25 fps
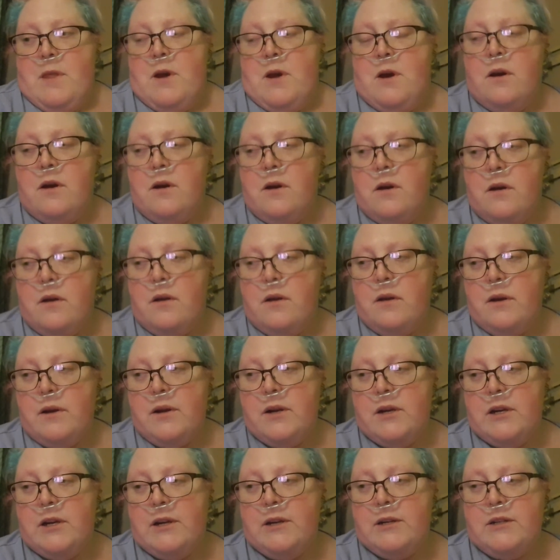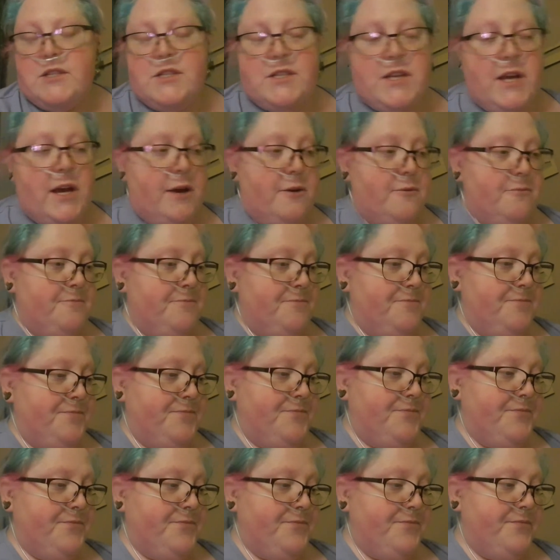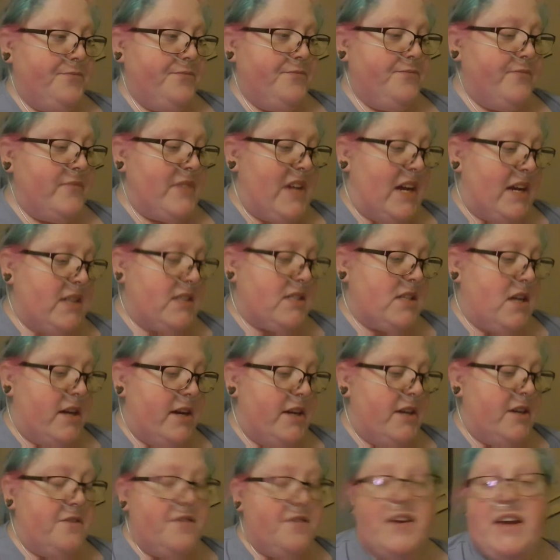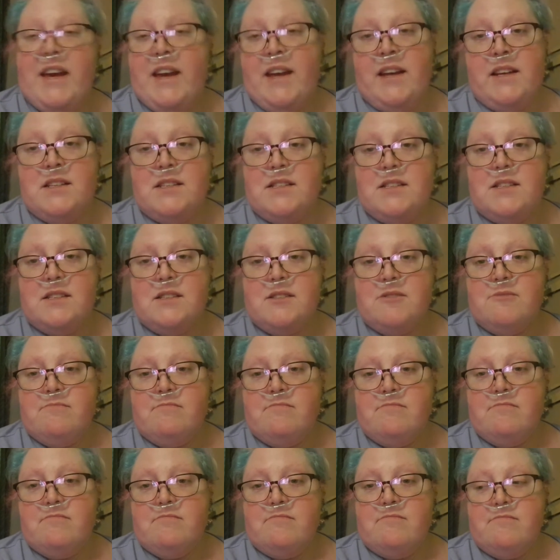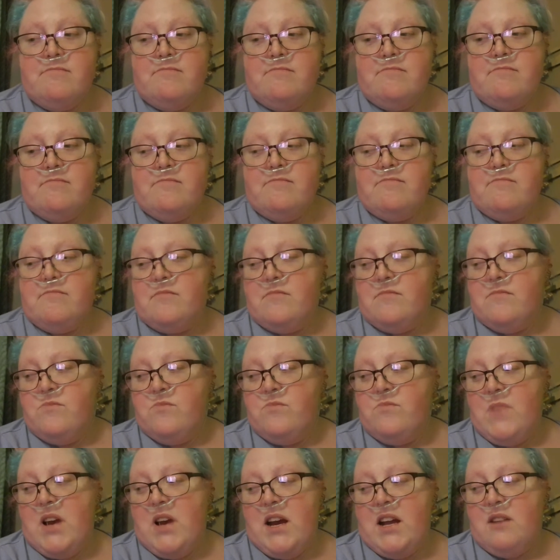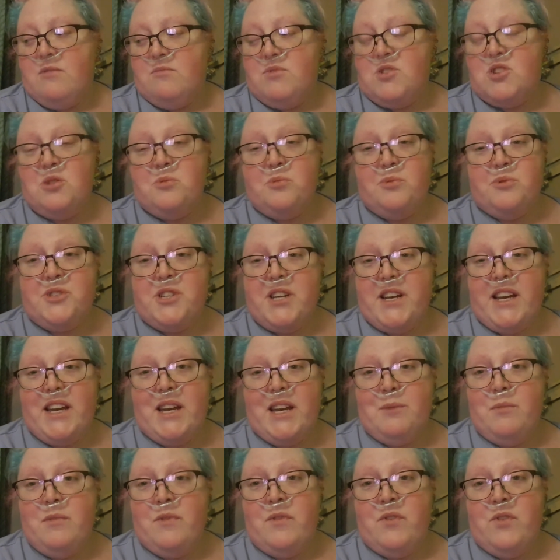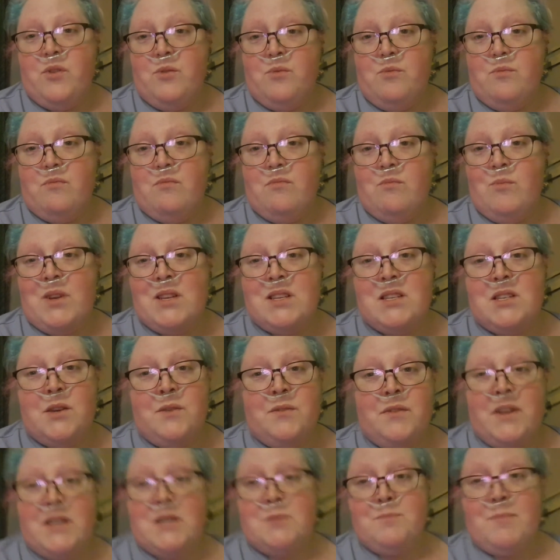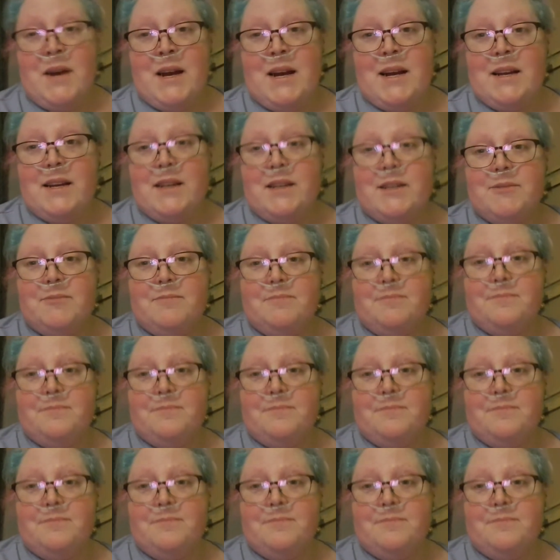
So that's kind of it, and I'm sure we'll check in with you when Soph gets back.